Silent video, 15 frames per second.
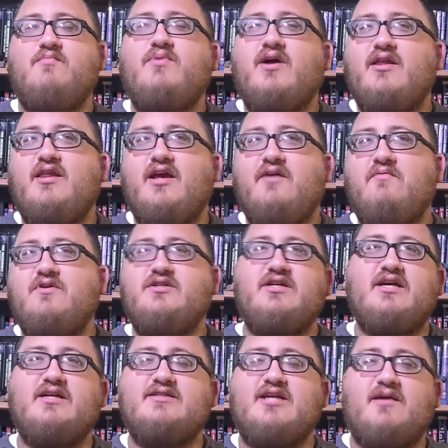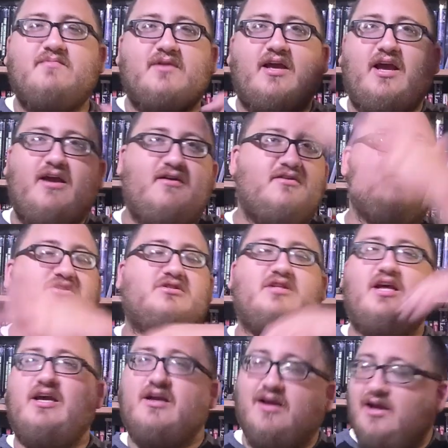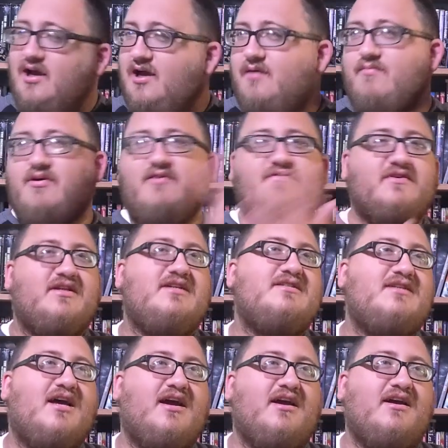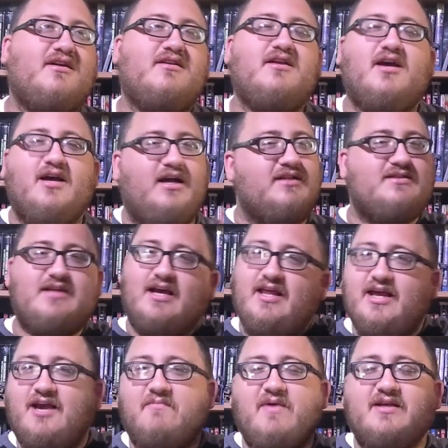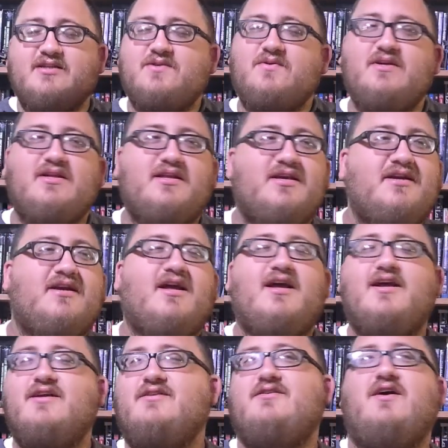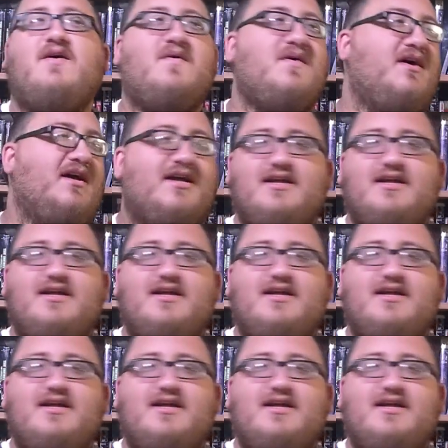But then when she gets up, the hair is just like perfectly styled. It's not like a mess or anything, so